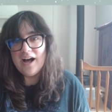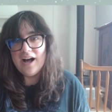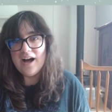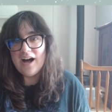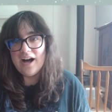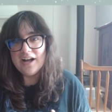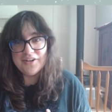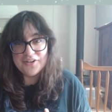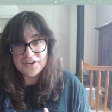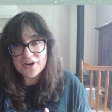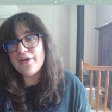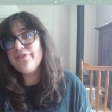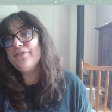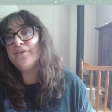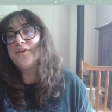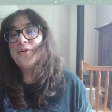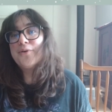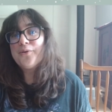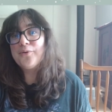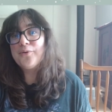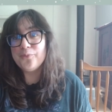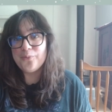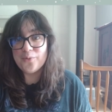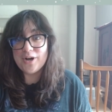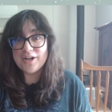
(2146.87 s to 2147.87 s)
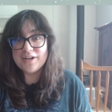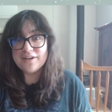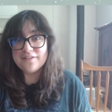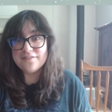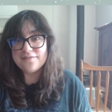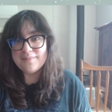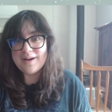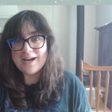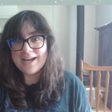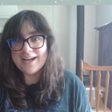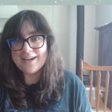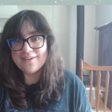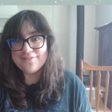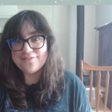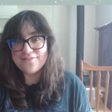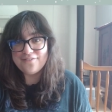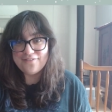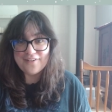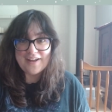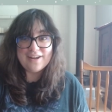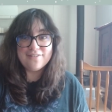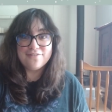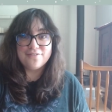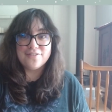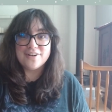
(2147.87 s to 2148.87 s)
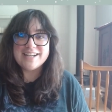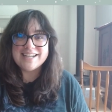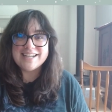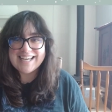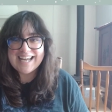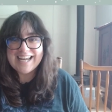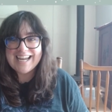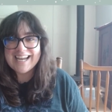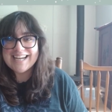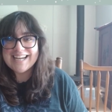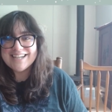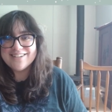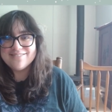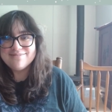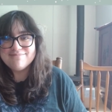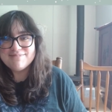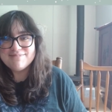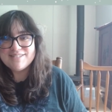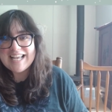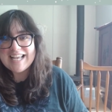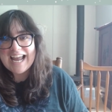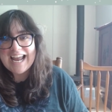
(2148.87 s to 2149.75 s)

another one of my favorite games,